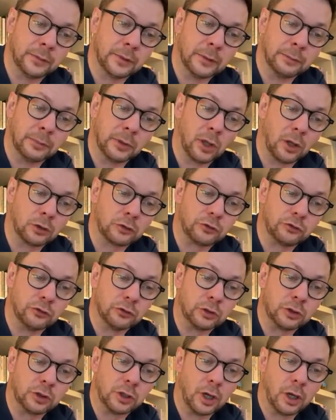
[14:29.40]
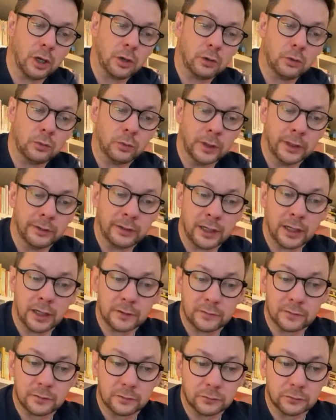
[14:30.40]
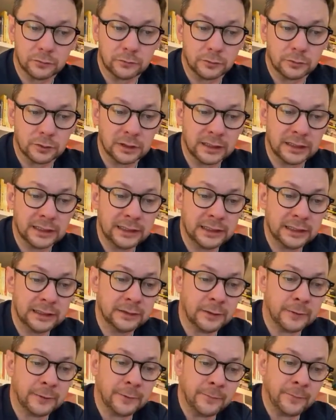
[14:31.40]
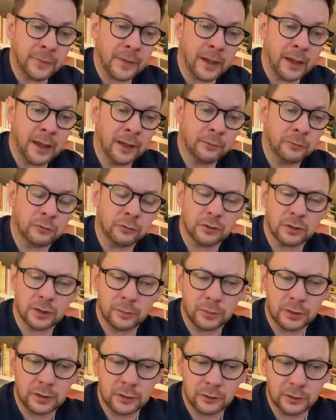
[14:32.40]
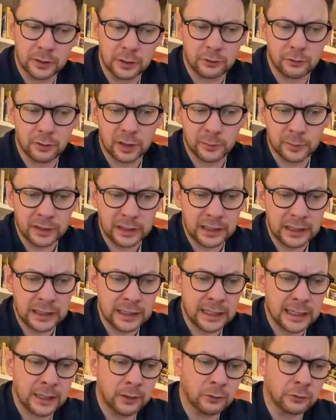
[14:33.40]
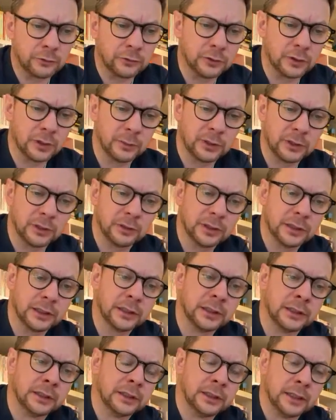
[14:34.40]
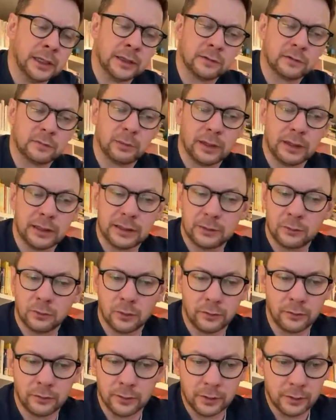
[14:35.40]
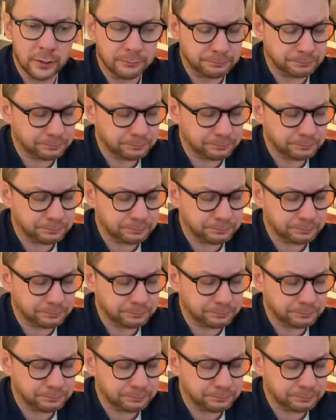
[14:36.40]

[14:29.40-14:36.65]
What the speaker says: blog should go, where an article should lead. Should I be doing the credibility now, or should I be explaining what the